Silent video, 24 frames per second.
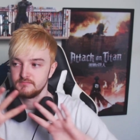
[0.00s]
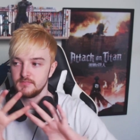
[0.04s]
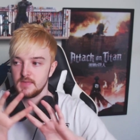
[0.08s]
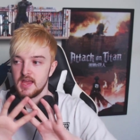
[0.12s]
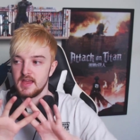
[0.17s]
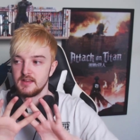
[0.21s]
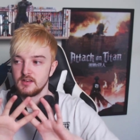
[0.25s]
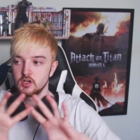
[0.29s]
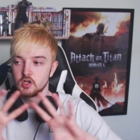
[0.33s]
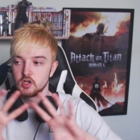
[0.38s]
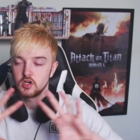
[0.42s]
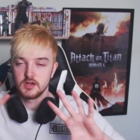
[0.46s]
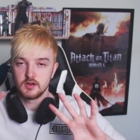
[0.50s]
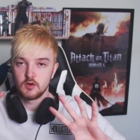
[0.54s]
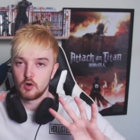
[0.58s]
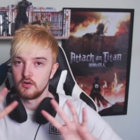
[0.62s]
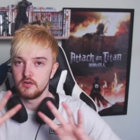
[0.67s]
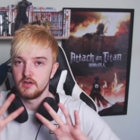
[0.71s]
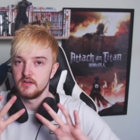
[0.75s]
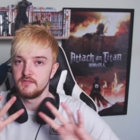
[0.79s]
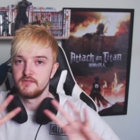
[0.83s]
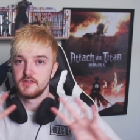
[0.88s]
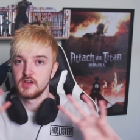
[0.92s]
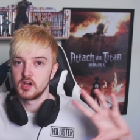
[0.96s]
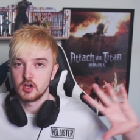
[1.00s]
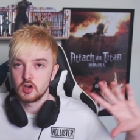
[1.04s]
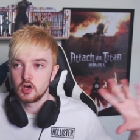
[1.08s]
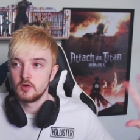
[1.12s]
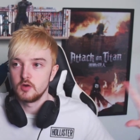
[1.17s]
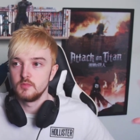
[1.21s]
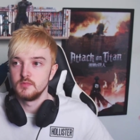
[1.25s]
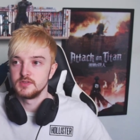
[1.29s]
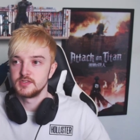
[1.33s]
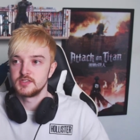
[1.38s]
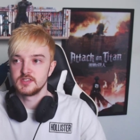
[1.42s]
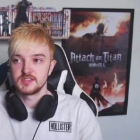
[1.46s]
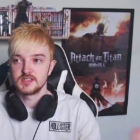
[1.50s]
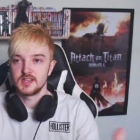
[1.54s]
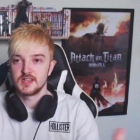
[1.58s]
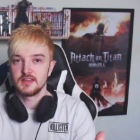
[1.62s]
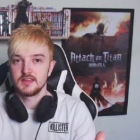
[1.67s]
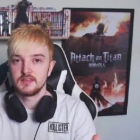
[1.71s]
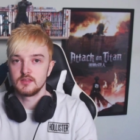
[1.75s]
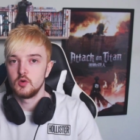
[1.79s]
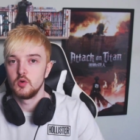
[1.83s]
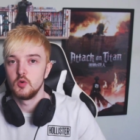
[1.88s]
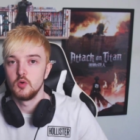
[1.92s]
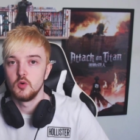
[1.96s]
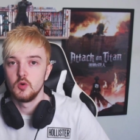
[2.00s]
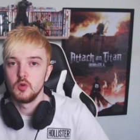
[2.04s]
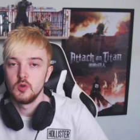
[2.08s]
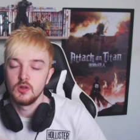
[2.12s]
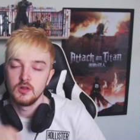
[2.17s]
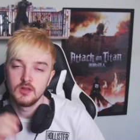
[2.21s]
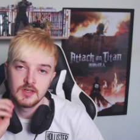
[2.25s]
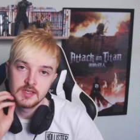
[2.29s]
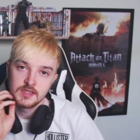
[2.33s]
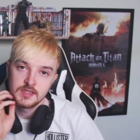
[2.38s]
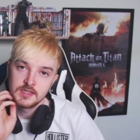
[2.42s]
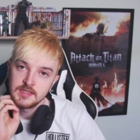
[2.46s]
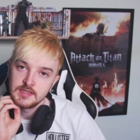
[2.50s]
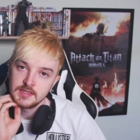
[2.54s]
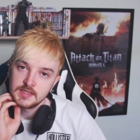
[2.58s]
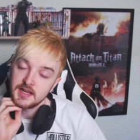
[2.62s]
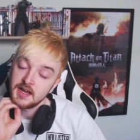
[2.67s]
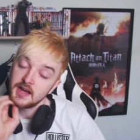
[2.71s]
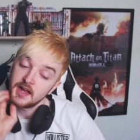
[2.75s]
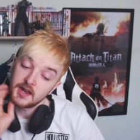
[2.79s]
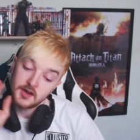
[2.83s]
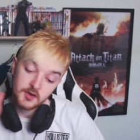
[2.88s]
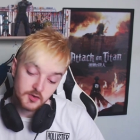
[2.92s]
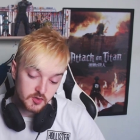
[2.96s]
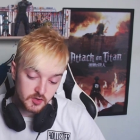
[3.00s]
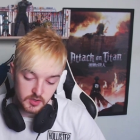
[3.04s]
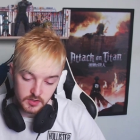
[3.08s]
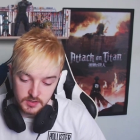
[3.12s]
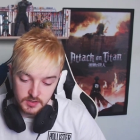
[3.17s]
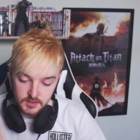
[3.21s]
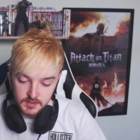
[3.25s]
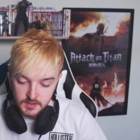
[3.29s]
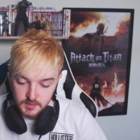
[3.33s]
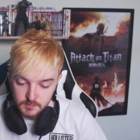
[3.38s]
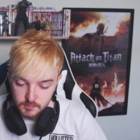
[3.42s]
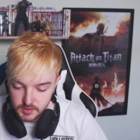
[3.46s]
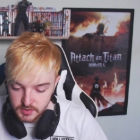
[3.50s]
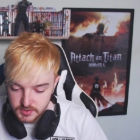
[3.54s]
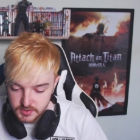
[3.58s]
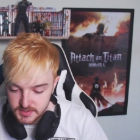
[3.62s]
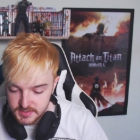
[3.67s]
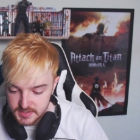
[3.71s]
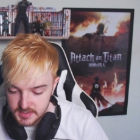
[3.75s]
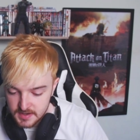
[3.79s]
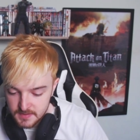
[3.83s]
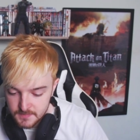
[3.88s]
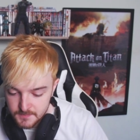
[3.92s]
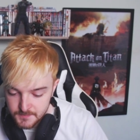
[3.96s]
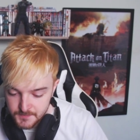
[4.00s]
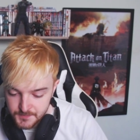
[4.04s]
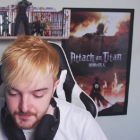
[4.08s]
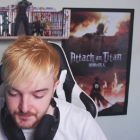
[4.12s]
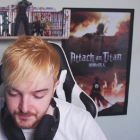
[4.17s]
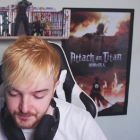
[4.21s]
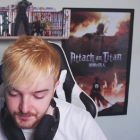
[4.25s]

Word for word: In, or if it encompasses like the whole, I don't know, but um,